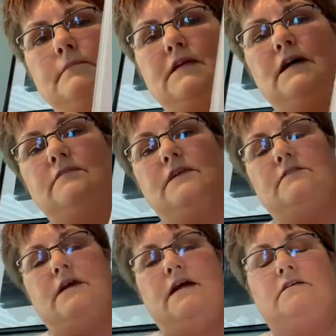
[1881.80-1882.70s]
I've
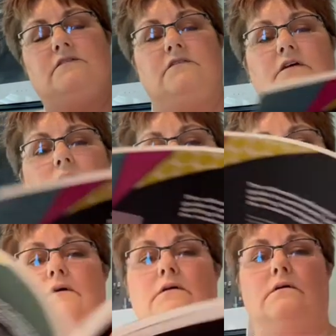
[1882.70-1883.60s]
never hand
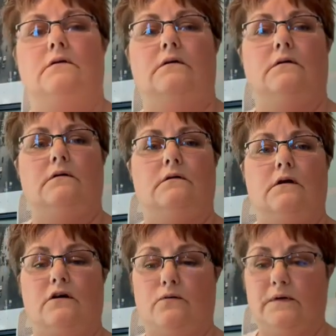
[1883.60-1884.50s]
sewn
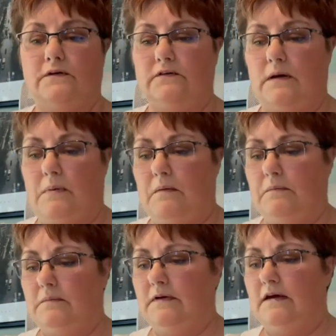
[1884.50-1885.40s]
a quilt. I
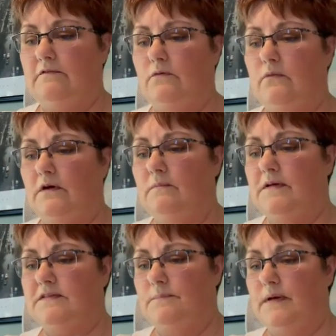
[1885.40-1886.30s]
probably never will,
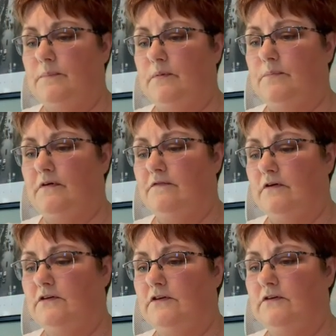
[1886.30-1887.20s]
but some people
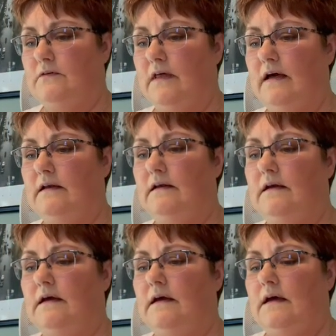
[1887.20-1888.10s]
prefer to do that.
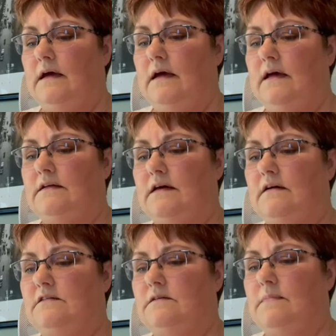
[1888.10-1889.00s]
It
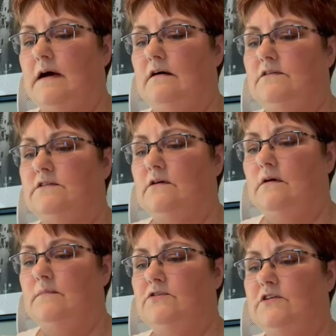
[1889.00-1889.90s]
talks about
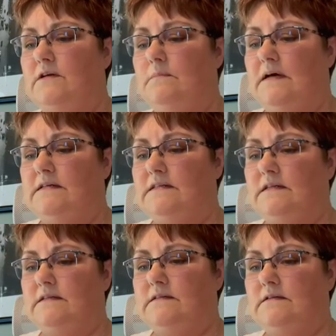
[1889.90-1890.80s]
sewing machine
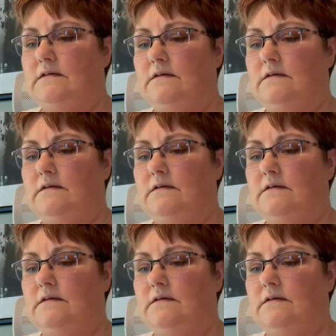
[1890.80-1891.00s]
basics.